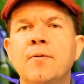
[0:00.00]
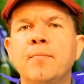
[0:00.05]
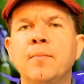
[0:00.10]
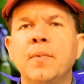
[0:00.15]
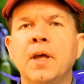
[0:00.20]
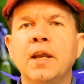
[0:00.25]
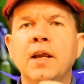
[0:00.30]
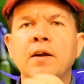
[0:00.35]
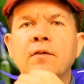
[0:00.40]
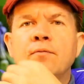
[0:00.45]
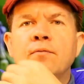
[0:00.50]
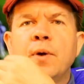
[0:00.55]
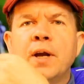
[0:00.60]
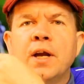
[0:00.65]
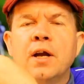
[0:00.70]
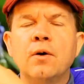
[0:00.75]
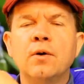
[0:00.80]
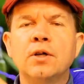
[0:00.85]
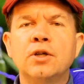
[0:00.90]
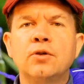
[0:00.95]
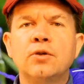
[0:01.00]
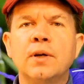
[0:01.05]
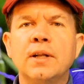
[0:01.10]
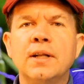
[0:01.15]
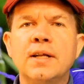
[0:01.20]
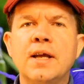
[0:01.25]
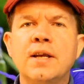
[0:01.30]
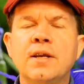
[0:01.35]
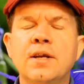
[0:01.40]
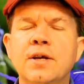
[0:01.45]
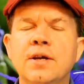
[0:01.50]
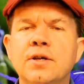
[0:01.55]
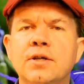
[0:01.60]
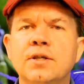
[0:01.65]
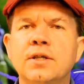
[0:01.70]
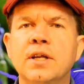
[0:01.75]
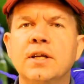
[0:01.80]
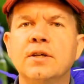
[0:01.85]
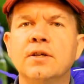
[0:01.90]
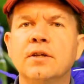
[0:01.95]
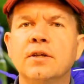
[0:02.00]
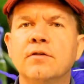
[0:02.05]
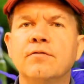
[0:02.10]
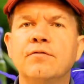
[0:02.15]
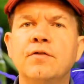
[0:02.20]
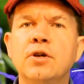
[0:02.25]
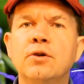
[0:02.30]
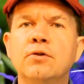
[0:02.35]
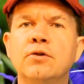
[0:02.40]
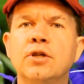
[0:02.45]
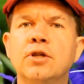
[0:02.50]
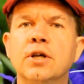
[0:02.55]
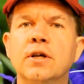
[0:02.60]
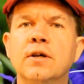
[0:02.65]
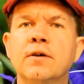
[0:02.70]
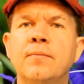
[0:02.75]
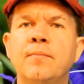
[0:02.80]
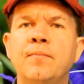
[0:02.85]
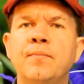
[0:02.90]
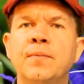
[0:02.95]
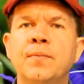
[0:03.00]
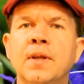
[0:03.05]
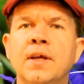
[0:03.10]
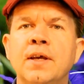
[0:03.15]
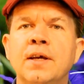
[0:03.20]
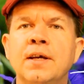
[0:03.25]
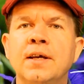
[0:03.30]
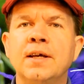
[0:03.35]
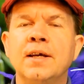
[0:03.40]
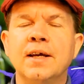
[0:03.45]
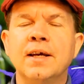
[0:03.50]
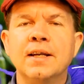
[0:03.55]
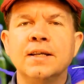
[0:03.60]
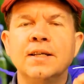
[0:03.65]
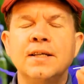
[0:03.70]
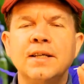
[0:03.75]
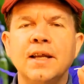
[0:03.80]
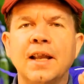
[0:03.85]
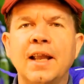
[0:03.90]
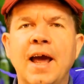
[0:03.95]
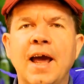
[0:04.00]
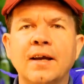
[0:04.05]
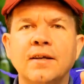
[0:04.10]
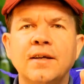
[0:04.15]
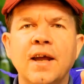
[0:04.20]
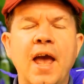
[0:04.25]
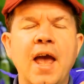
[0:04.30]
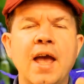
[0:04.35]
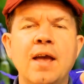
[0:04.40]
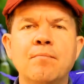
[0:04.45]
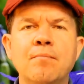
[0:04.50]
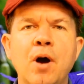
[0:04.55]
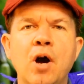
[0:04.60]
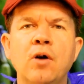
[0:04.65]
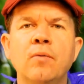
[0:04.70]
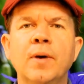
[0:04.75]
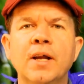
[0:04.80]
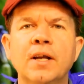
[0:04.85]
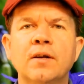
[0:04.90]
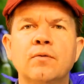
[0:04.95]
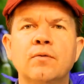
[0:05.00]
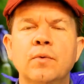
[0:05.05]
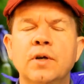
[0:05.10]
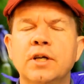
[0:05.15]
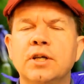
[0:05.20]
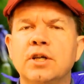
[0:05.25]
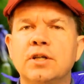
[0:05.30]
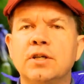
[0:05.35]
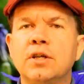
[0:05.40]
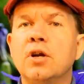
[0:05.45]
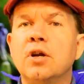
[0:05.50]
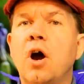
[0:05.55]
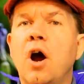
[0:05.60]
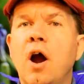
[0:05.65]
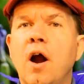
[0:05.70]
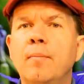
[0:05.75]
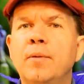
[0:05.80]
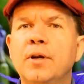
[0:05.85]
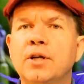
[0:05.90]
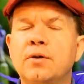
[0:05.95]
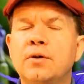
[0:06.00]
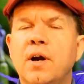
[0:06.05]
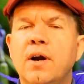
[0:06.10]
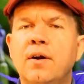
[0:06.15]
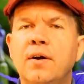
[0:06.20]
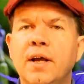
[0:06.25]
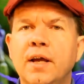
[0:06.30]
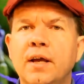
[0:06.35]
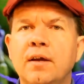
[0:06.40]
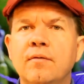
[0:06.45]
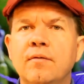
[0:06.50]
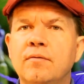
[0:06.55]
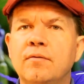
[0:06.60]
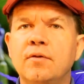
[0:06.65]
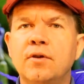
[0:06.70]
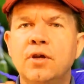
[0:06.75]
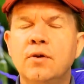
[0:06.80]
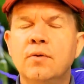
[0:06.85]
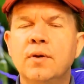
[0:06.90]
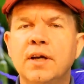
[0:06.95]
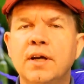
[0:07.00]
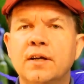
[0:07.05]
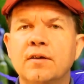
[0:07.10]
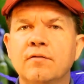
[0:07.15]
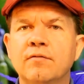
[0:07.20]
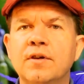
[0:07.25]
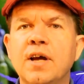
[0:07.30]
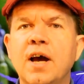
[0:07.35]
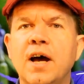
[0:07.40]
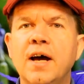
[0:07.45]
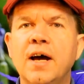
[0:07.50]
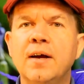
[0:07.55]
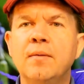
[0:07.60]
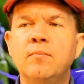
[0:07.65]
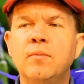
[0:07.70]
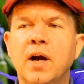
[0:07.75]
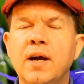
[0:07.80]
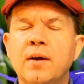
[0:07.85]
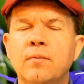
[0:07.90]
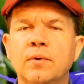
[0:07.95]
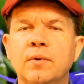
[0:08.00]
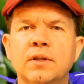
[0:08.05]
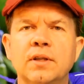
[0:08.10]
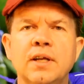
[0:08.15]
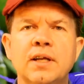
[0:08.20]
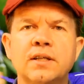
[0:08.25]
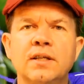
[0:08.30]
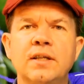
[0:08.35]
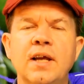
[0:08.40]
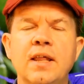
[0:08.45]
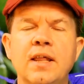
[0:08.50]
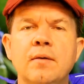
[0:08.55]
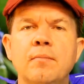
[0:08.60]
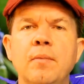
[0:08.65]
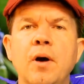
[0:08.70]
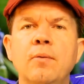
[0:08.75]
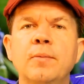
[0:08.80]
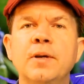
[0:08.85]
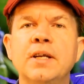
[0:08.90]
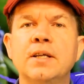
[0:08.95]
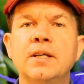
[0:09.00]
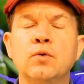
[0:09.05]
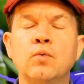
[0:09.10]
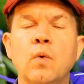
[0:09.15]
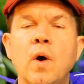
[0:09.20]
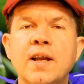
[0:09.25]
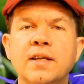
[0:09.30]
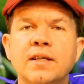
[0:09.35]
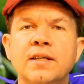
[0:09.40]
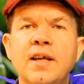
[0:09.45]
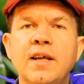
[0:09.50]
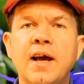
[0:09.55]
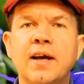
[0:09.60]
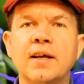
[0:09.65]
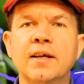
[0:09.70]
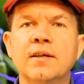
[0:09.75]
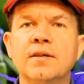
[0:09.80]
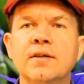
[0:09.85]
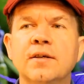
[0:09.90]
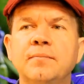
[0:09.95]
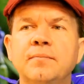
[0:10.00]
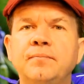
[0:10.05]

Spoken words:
Meaning if we go 1 trillion years into the future and select a moment, which is an arbitrary unit of time, right? Well, let's say the moment is 1 second.